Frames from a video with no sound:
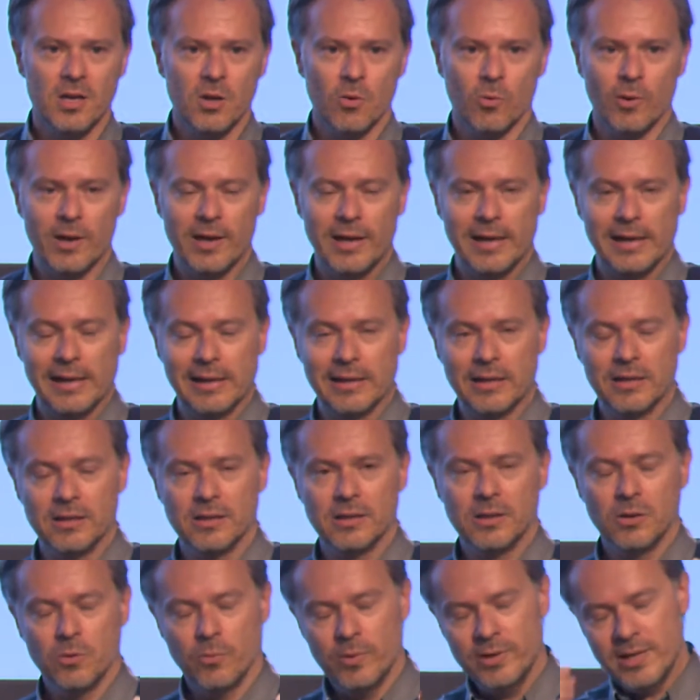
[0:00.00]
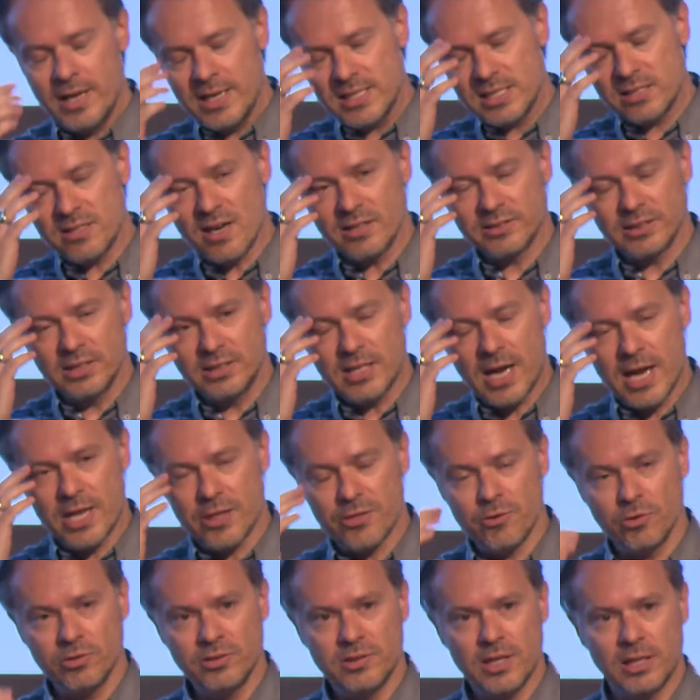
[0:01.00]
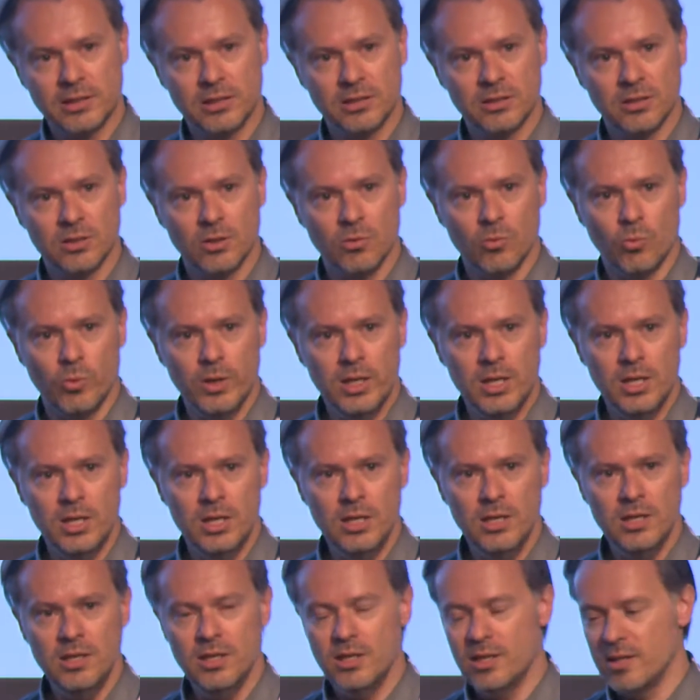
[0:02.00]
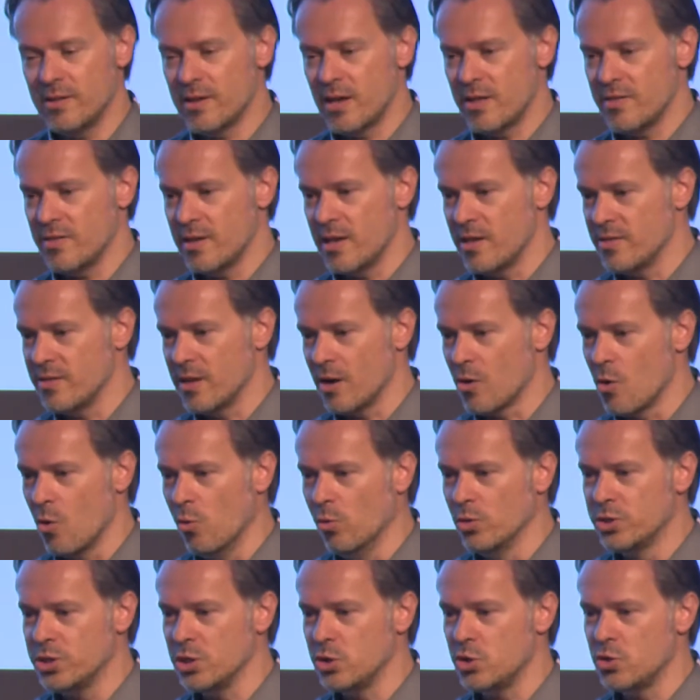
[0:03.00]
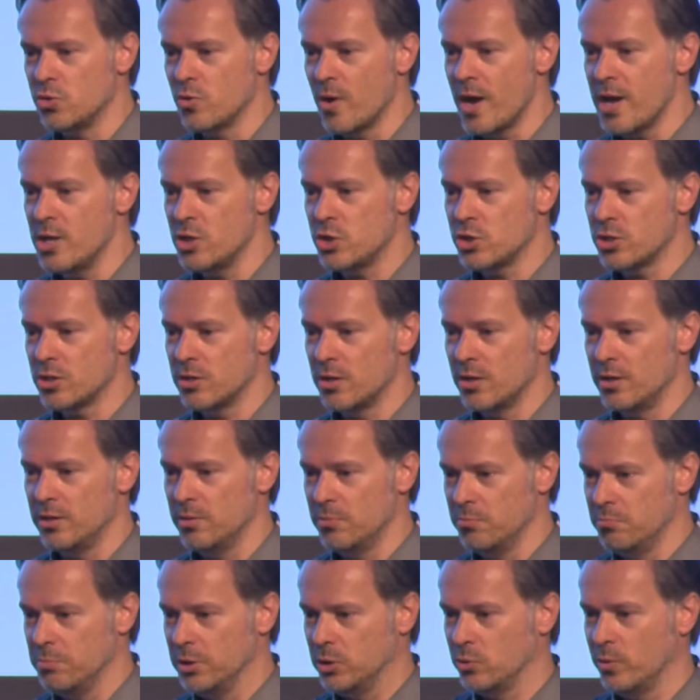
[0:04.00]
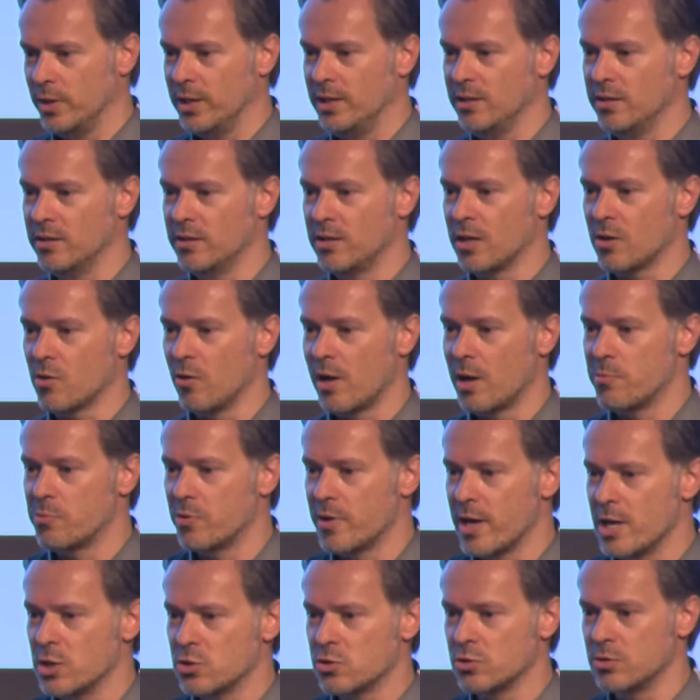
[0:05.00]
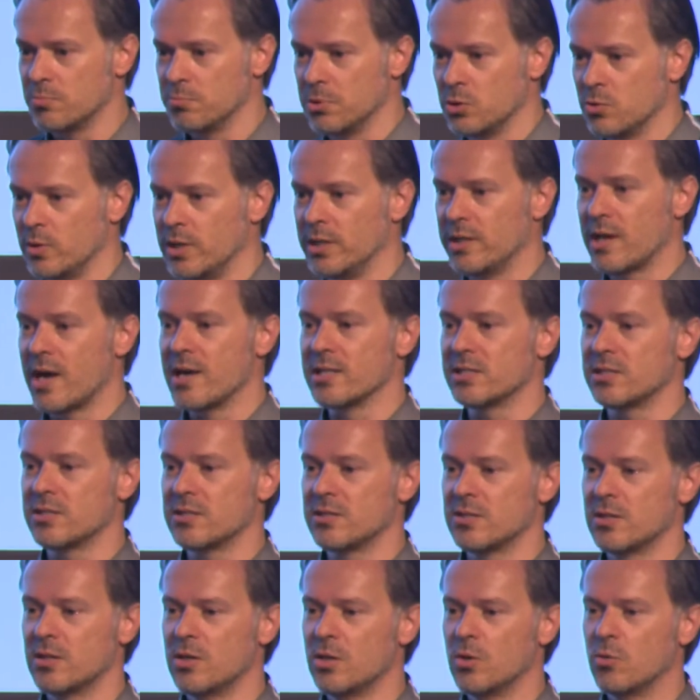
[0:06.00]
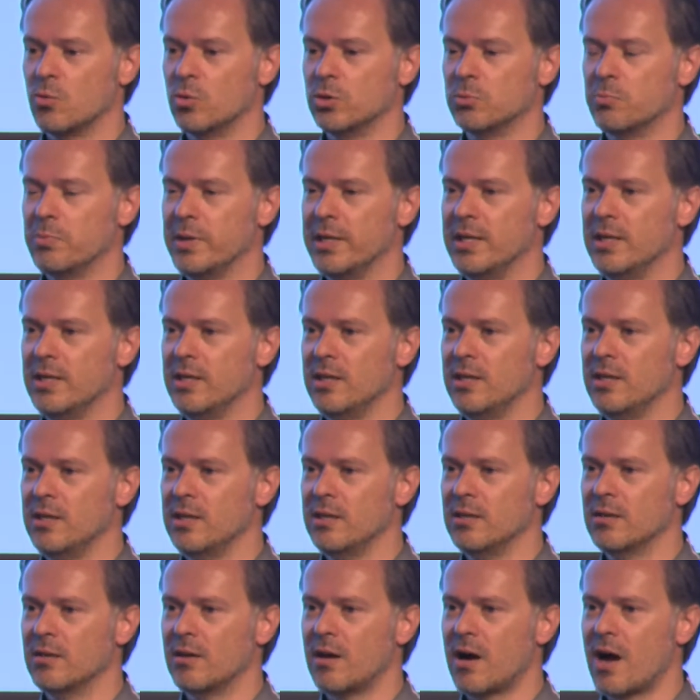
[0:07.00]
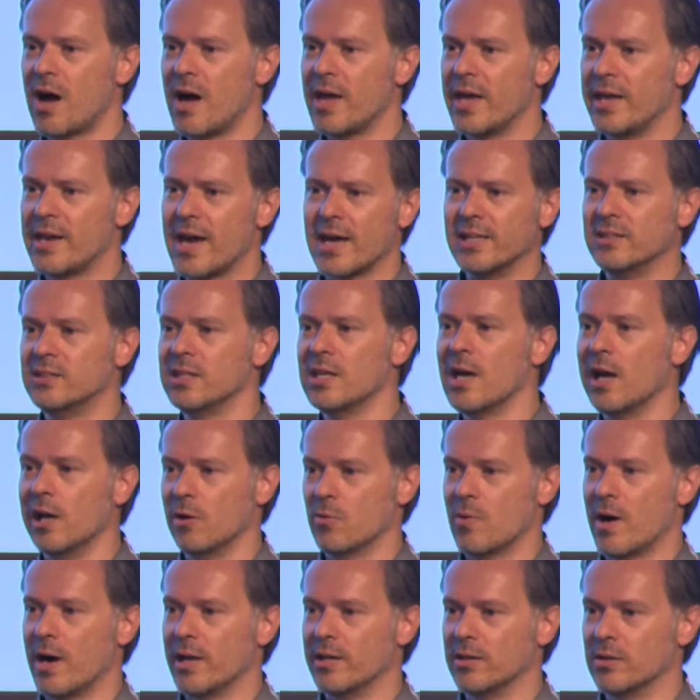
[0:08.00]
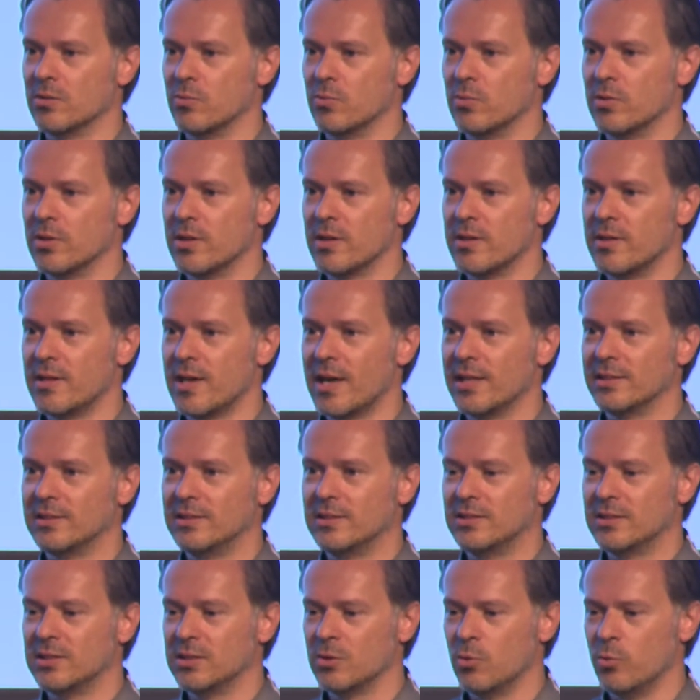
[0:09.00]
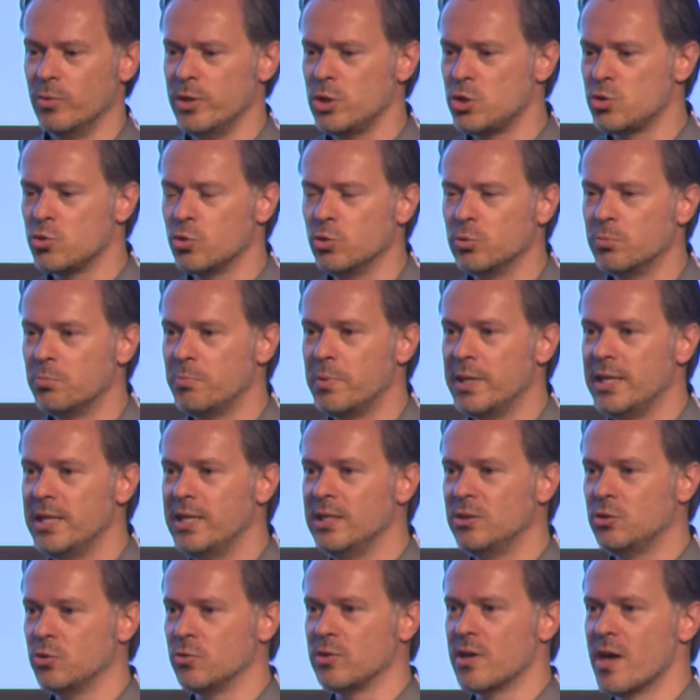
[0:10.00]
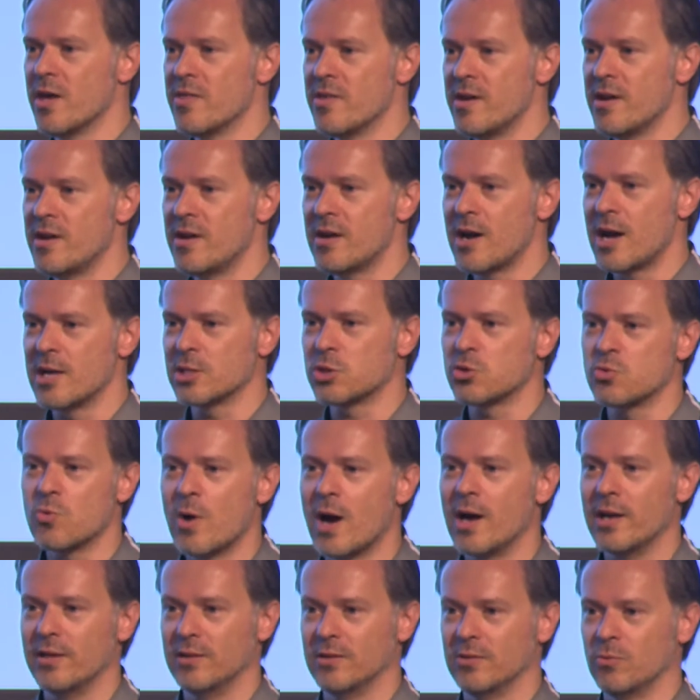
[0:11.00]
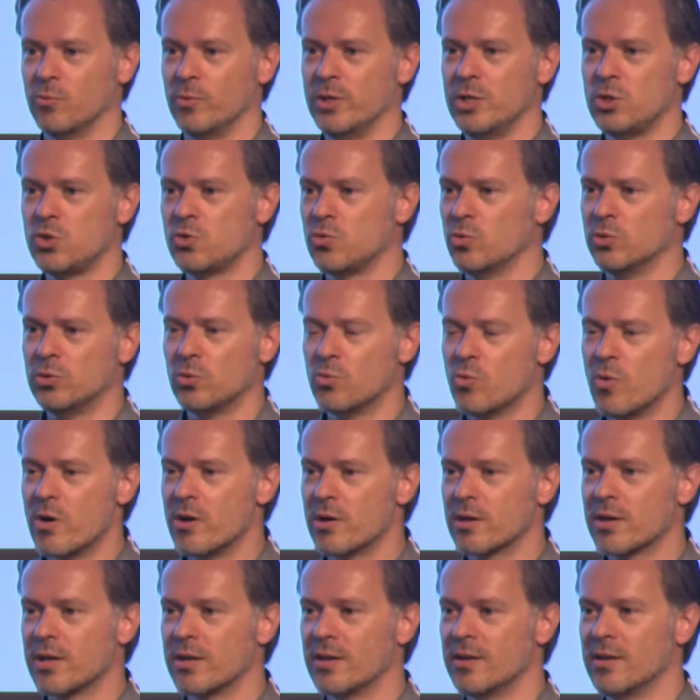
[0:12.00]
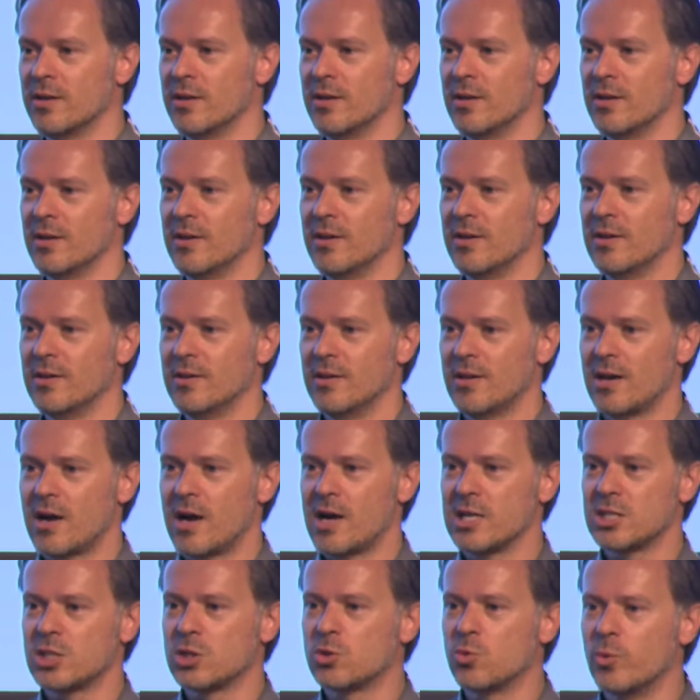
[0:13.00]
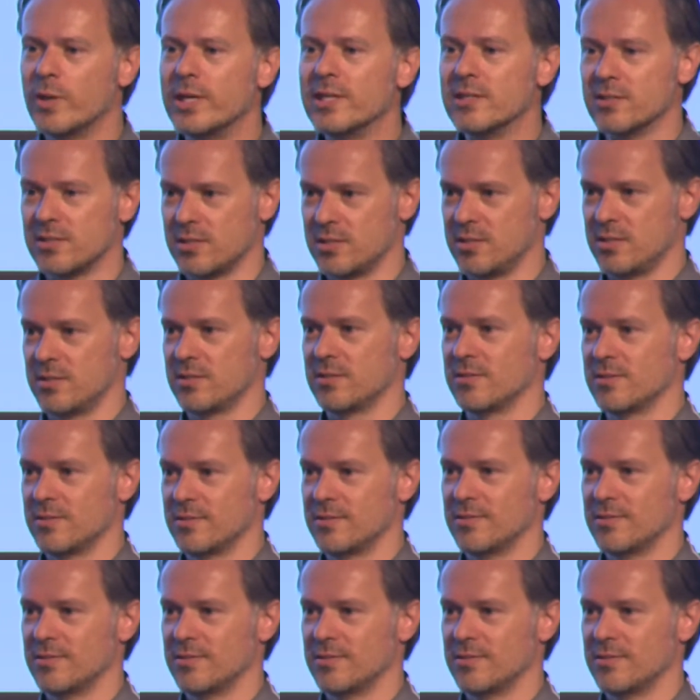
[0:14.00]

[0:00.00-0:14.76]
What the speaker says: Well, when I started, I thought that the whole situation between the collaboration between us would be an ideal one, that we should be together as one. We should work as twins,